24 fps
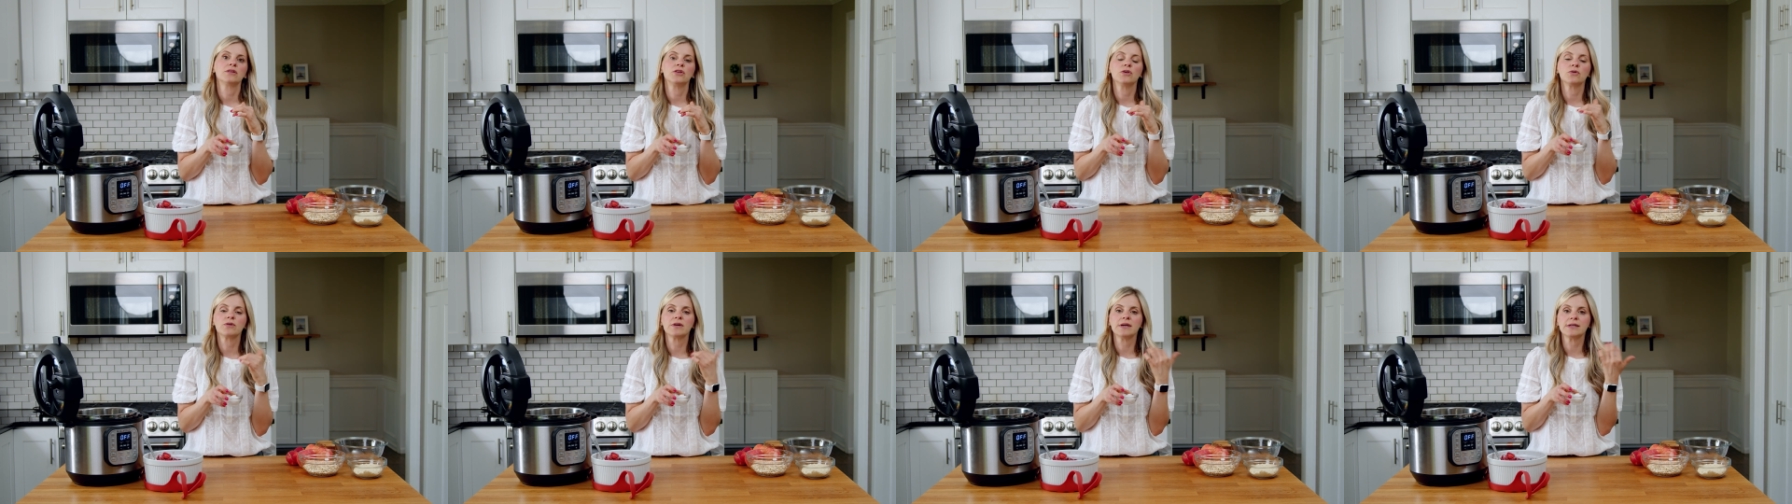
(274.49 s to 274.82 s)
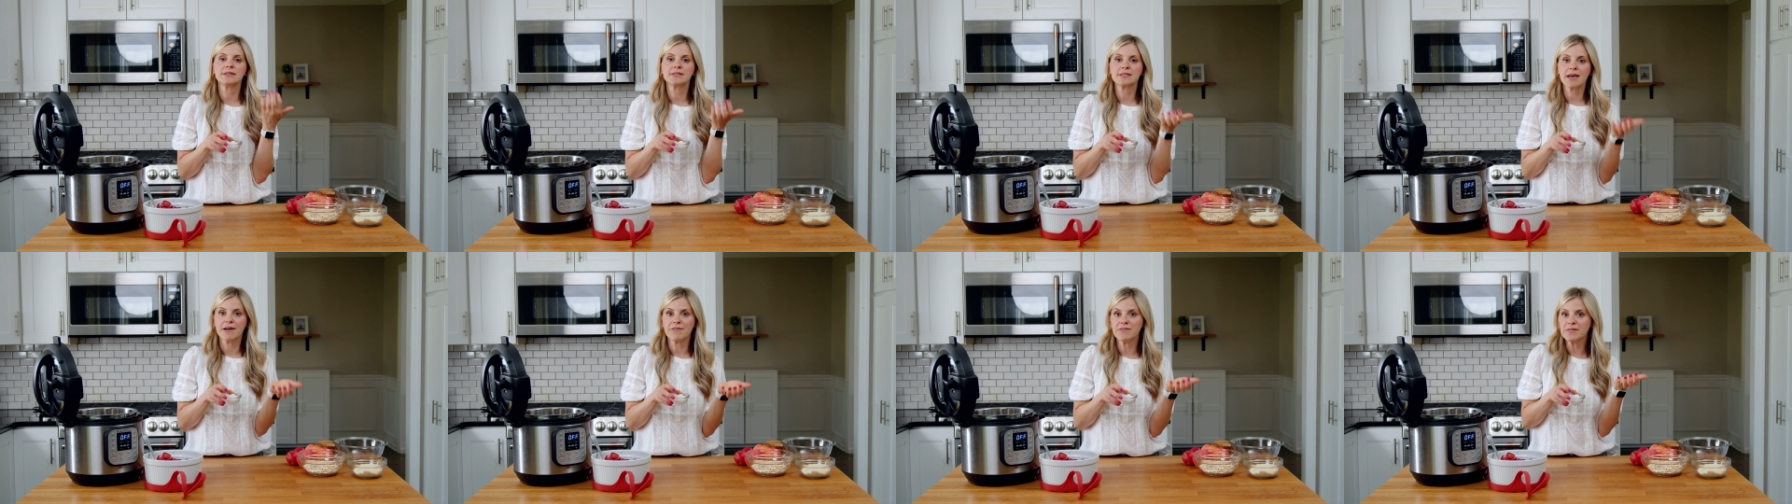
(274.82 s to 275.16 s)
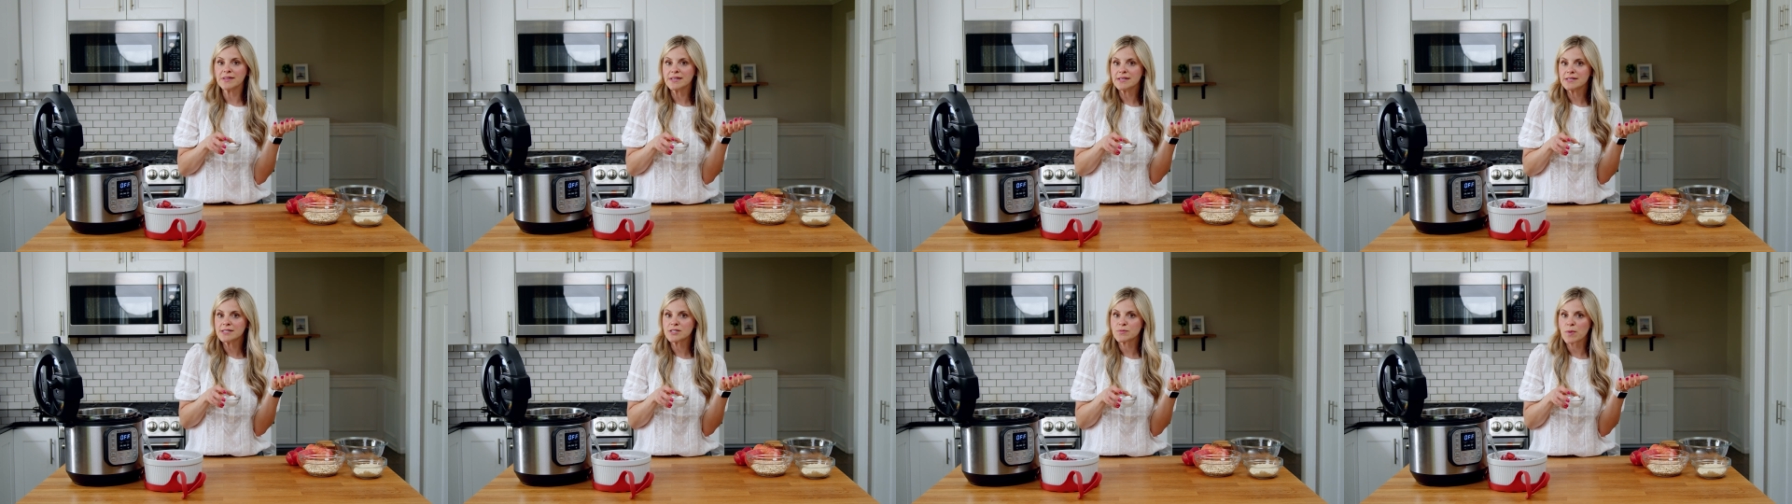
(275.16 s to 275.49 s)
You could
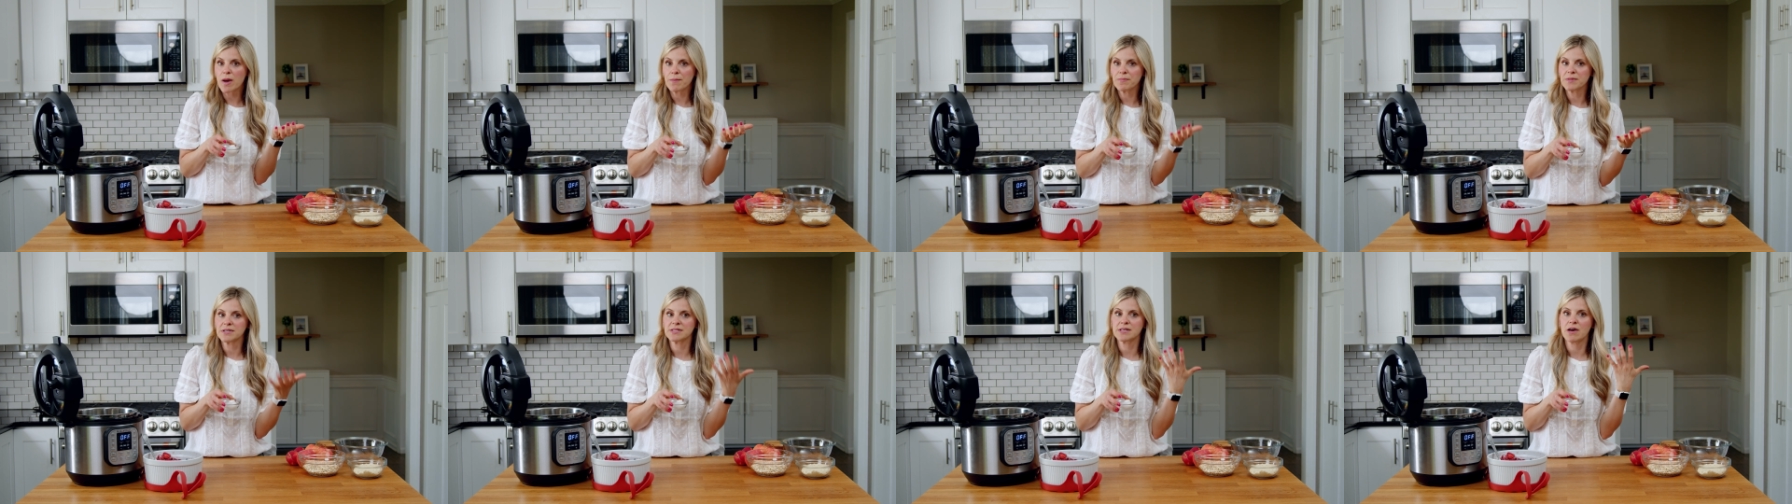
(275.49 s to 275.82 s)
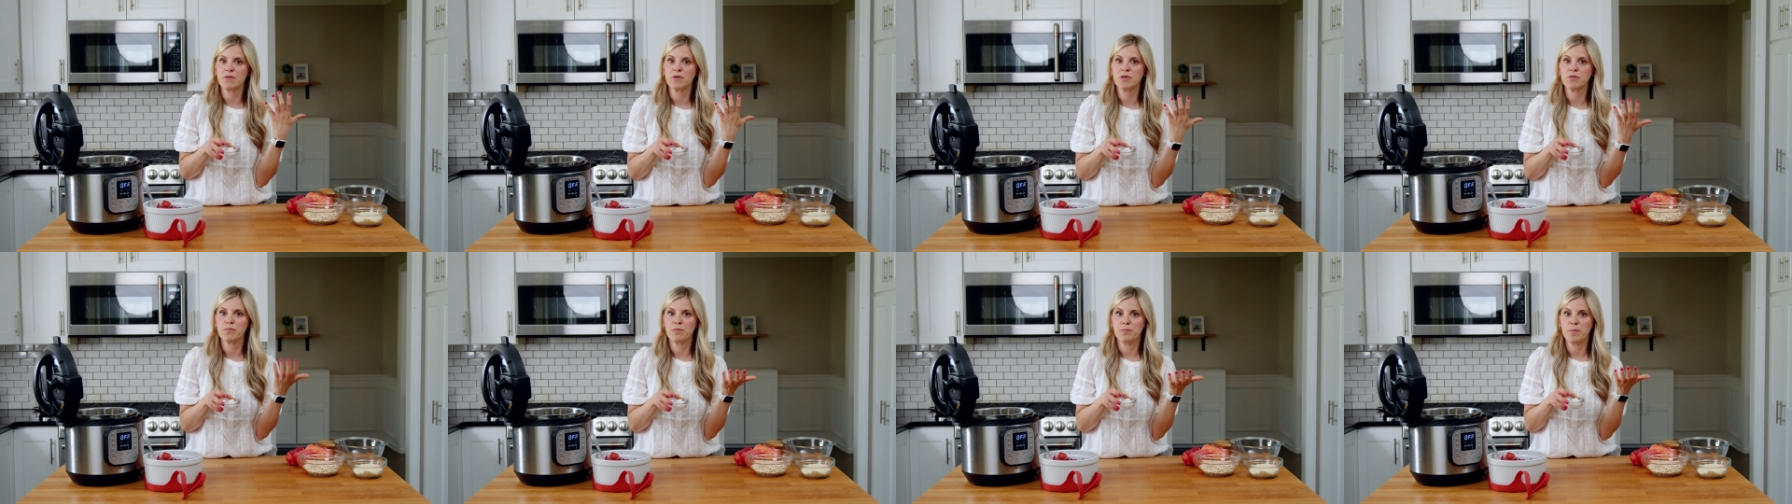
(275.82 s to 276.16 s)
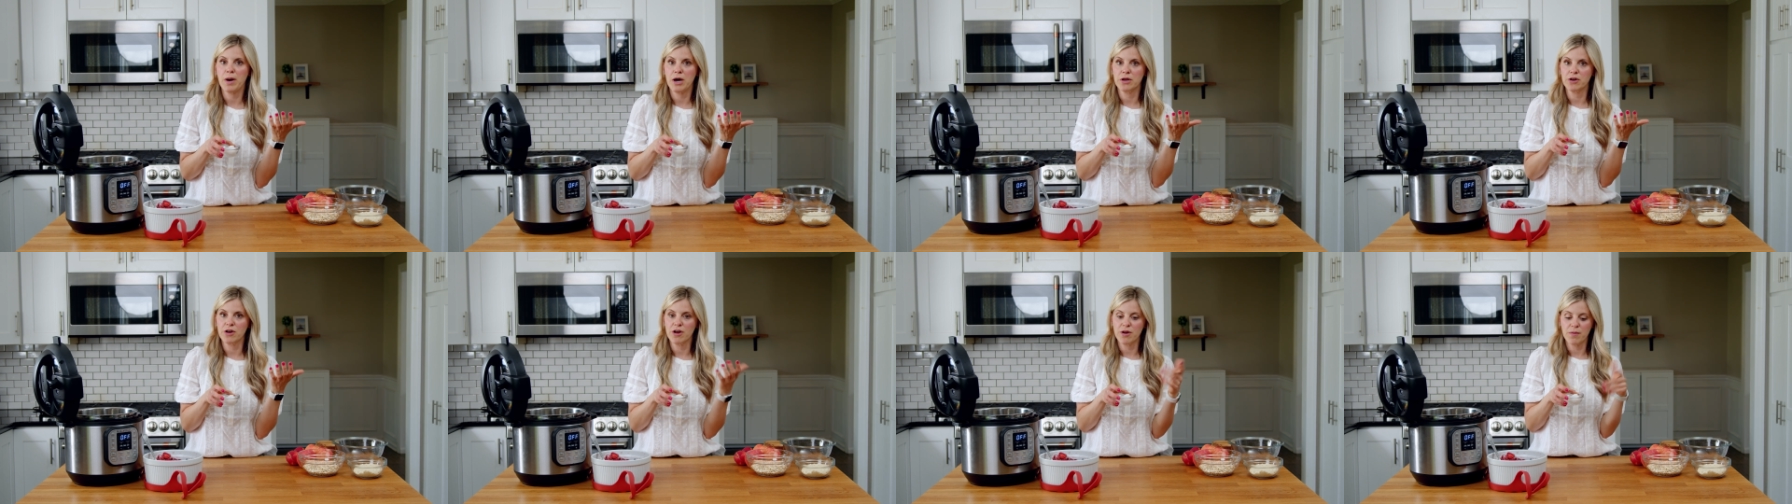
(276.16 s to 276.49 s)
definitely swap this out with
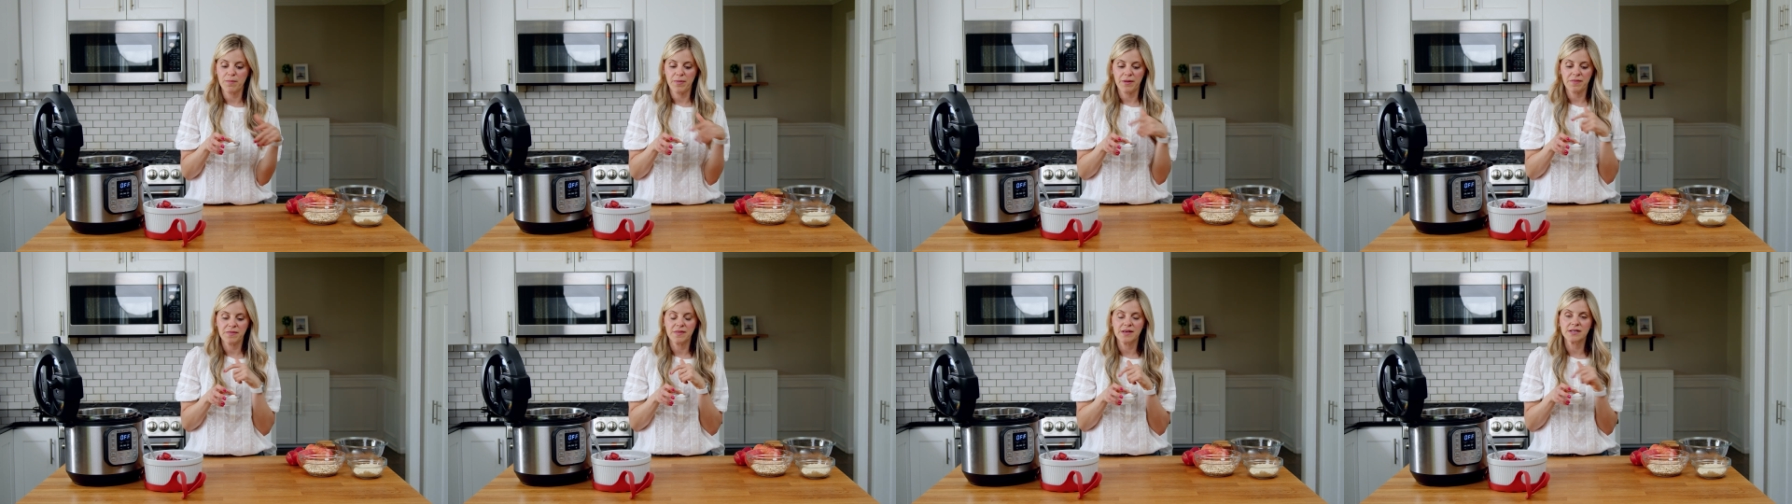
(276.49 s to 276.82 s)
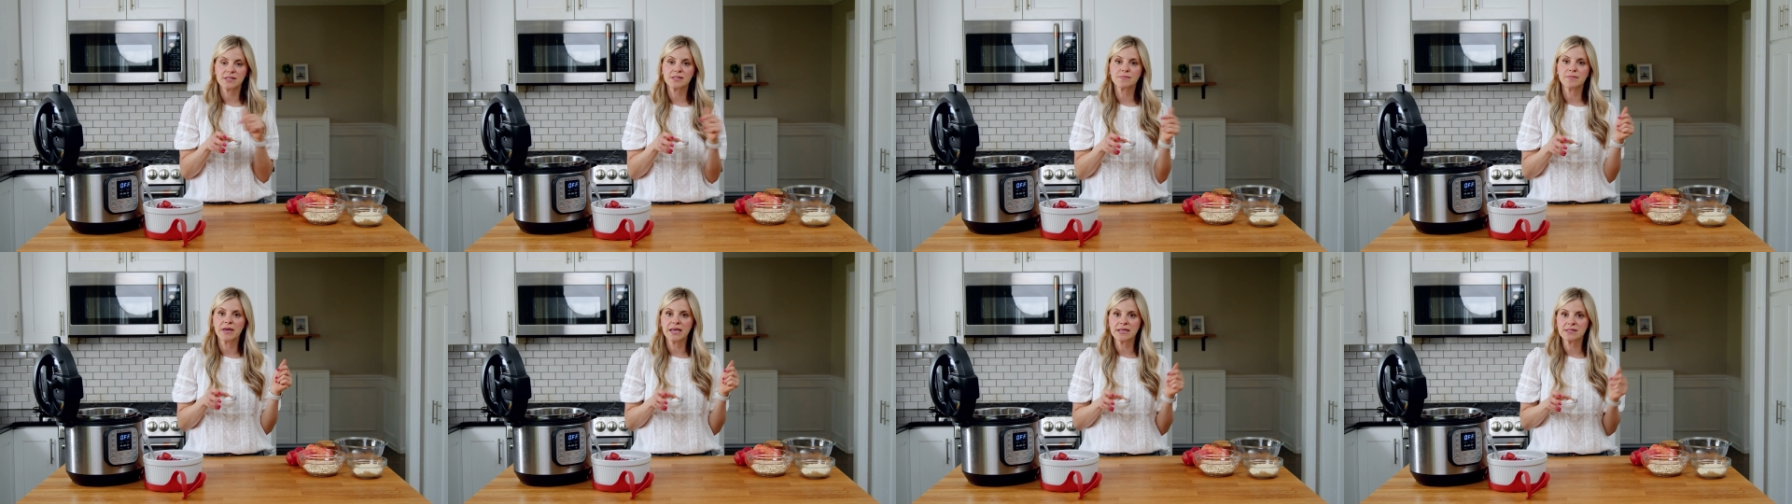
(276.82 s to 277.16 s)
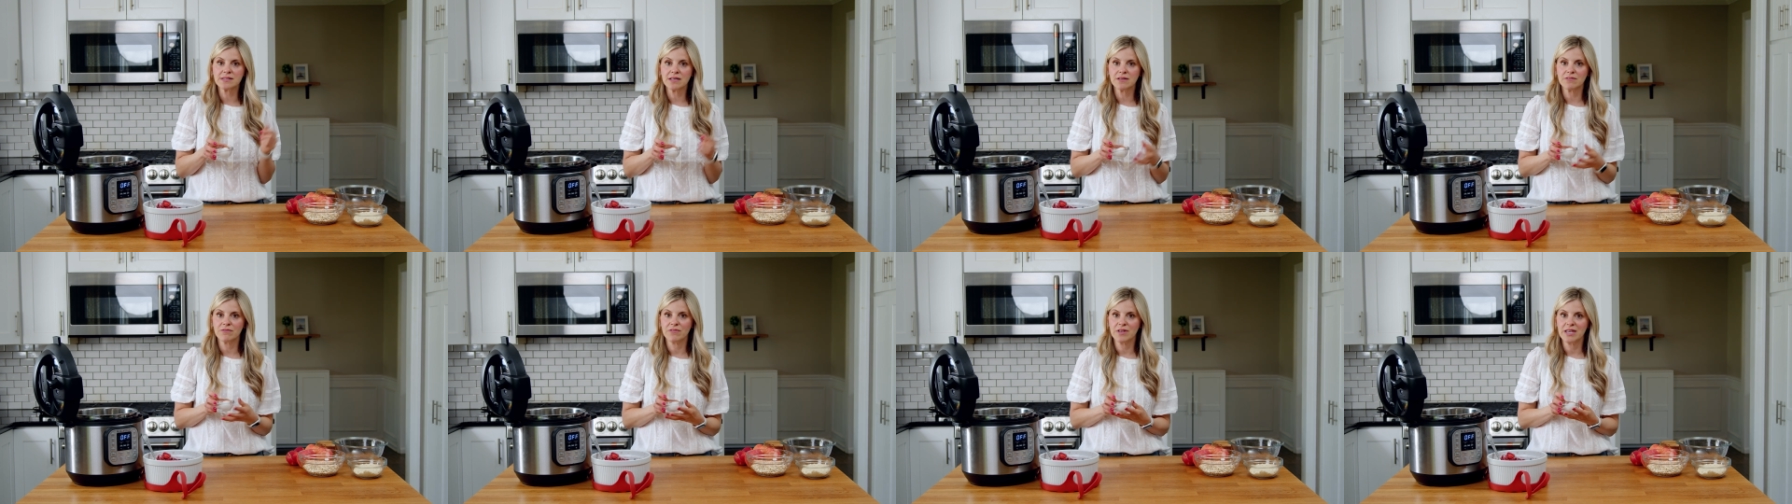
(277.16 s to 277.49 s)
butter, but this makes
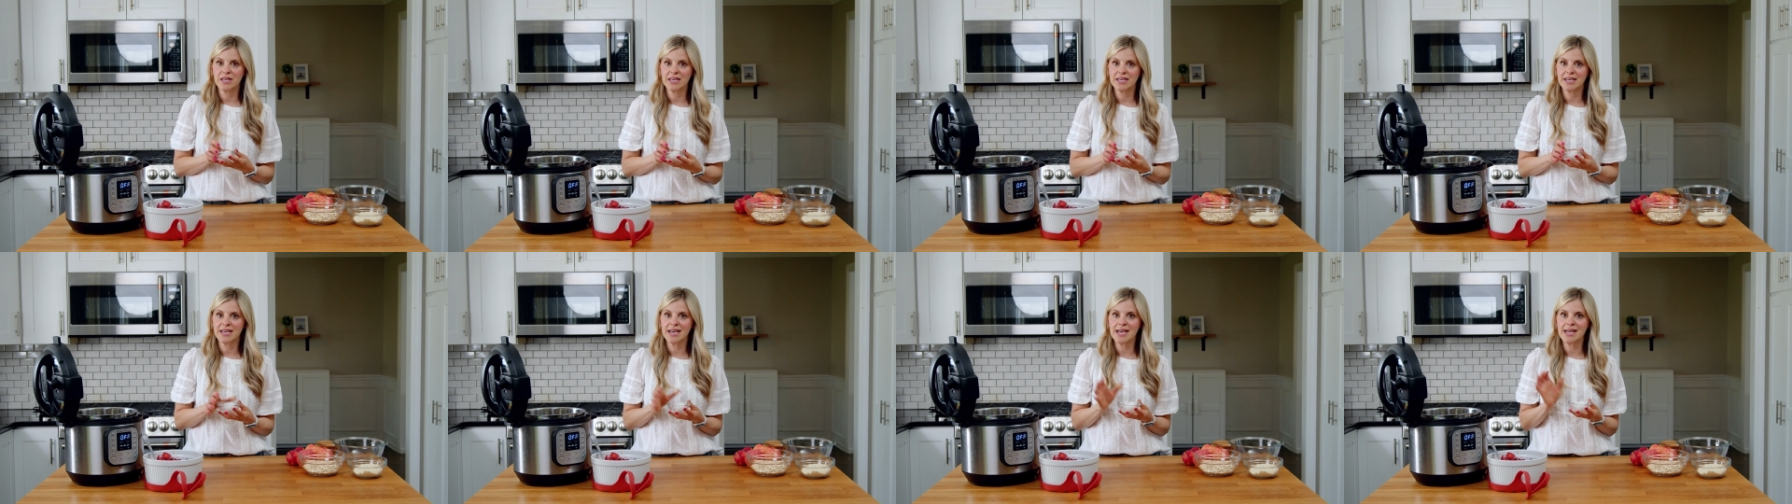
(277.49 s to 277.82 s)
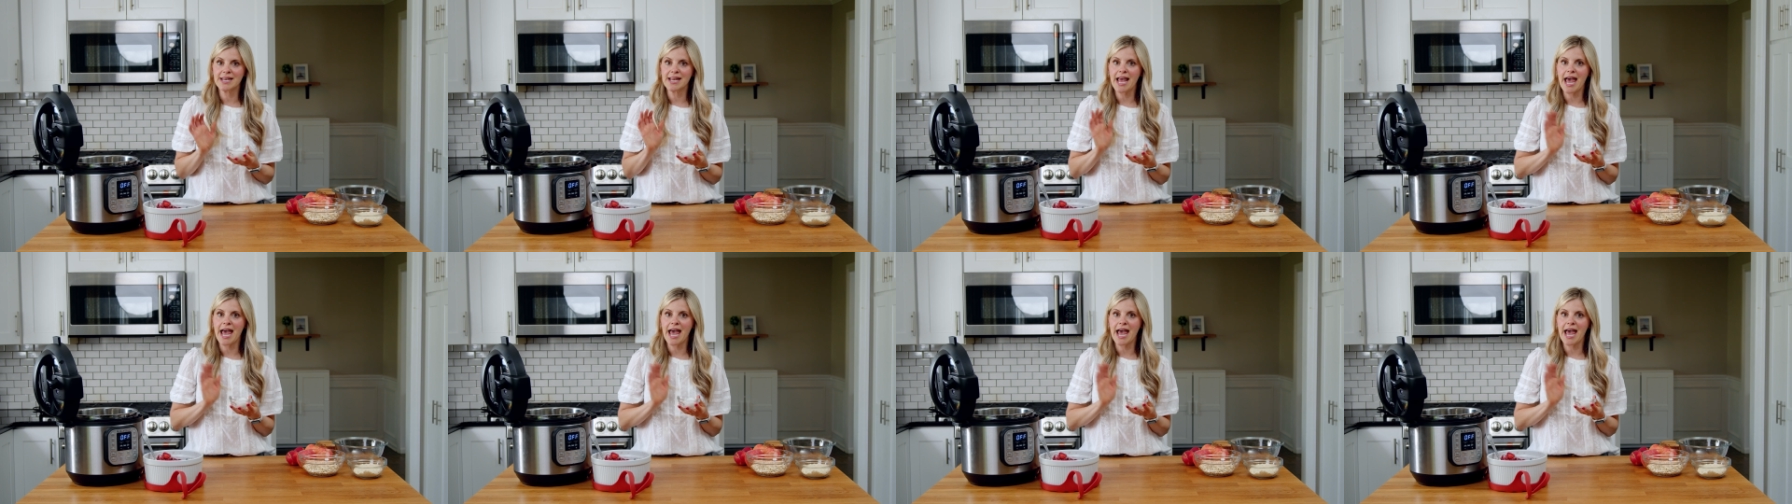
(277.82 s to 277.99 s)
it vegan